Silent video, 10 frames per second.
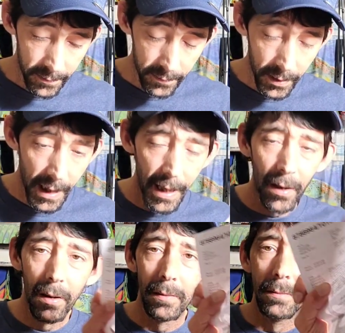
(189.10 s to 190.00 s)
We got
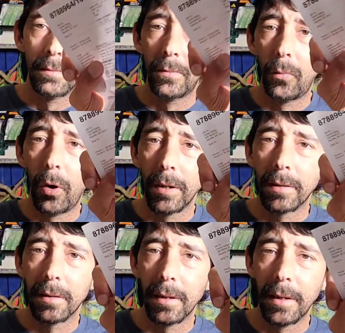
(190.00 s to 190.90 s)
our
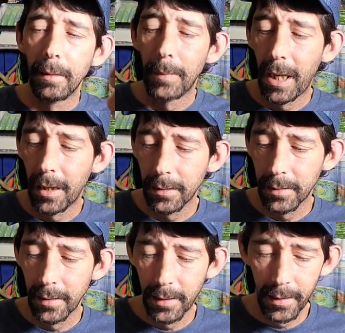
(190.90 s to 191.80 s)
what's in the box
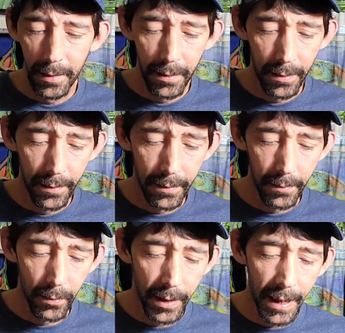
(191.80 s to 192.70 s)
in here.
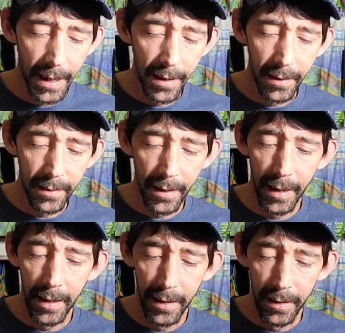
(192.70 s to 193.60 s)
We got us
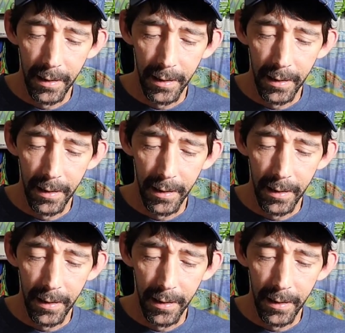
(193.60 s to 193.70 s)
a